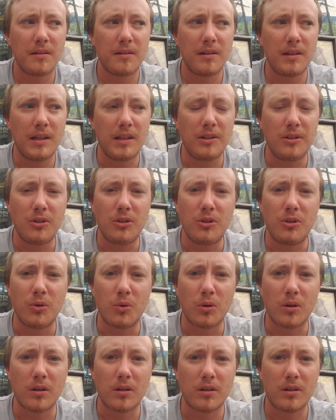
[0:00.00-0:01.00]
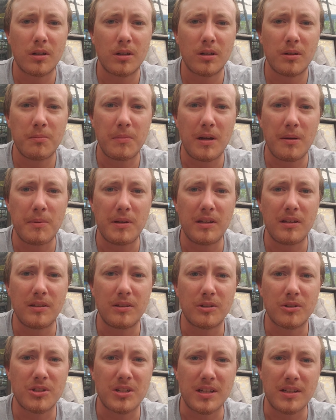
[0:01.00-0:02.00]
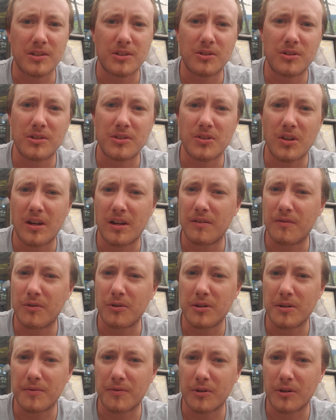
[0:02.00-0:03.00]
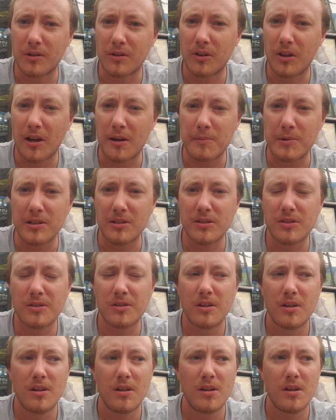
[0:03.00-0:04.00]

in New York, maybe their tents are designed for different climates.